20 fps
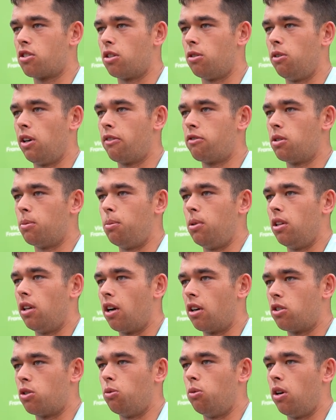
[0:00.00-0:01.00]
So we have to be
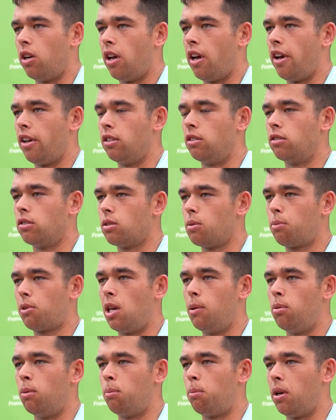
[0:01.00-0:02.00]
there to win it and
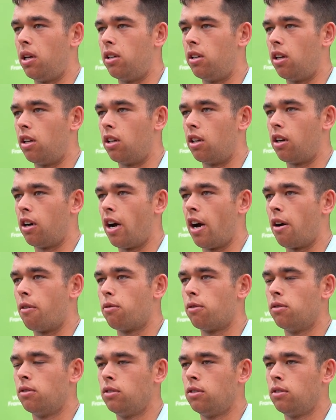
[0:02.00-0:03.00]
keep them pinned in their half.